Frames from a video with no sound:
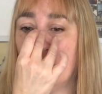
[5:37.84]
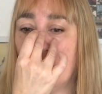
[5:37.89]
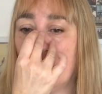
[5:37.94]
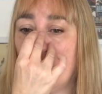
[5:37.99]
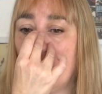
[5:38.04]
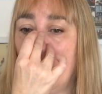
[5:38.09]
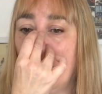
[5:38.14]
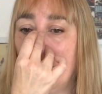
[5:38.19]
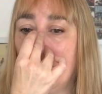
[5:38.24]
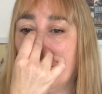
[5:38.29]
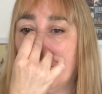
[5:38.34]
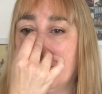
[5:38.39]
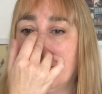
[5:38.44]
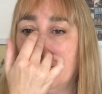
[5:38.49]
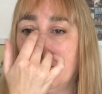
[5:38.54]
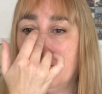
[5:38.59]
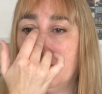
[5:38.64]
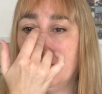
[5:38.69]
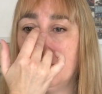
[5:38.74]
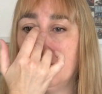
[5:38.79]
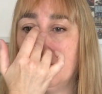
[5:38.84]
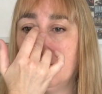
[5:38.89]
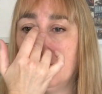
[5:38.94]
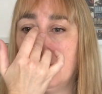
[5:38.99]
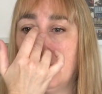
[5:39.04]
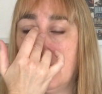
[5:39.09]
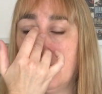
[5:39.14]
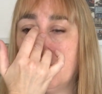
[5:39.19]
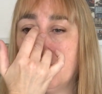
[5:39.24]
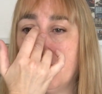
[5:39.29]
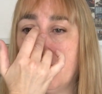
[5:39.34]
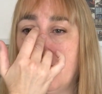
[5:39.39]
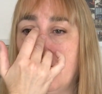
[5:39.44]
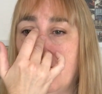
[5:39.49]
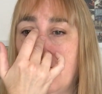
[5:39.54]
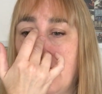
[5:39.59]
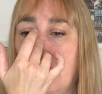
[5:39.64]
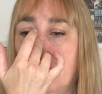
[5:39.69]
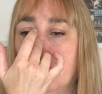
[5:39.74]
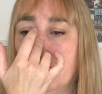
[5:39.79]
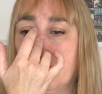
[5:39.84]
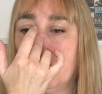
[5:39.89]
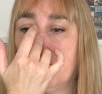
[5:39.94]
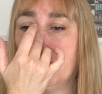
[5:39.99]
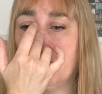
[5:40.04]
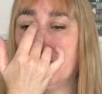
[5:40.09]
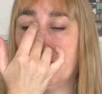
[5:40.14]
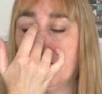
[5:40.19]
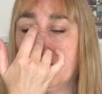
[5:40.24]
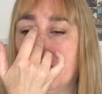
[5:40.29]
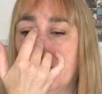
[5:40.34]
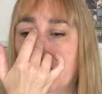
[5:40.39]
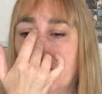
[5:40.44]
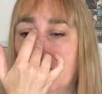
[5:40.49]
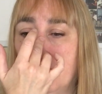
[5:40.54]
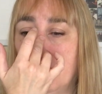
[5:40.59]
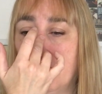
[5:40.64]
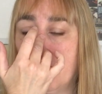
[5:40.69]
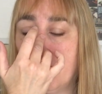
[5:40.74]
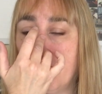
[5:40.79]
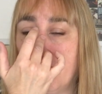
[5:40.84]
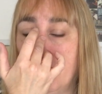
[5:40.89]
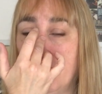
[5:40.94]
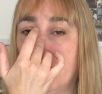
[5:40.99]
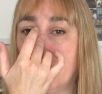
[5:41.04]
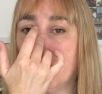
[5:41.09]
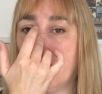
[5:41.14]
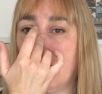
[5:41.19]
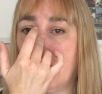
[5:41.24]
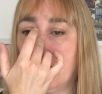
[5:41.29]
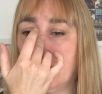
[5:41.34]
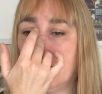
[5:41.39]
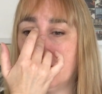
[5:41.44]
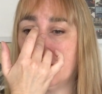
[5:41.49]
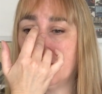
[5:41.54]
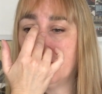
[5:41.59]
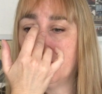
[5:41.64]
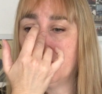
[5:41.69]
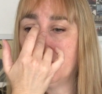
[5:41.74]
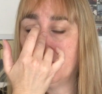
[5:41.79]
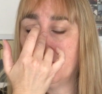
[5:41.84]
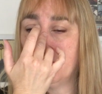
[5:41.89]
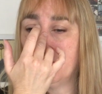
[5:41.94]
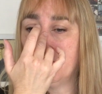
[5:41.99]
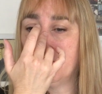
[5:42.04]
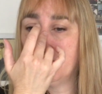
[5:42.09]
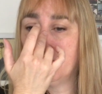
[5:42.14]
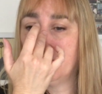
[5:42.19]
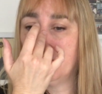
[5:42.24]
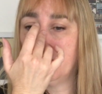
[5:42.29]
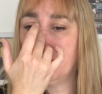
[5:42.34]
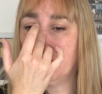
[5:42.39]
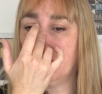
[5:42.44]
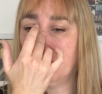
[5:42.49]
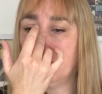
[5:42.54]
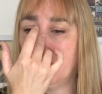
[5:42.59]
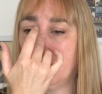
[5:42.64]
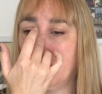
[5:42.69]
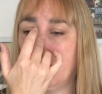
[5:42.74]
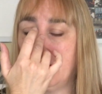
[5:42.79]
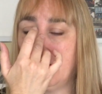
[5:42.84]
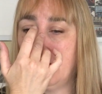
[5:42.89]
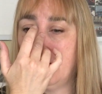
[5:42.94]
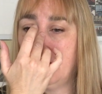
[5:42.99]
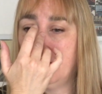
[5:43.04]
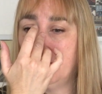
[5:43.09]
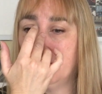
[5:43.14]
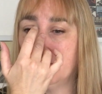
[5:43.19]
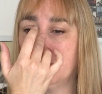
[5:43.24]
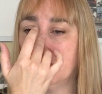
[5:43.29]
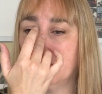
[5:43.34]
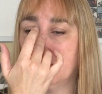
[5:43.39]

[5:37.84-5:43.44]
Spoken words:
swap, and breathe out through your right. Breathe in,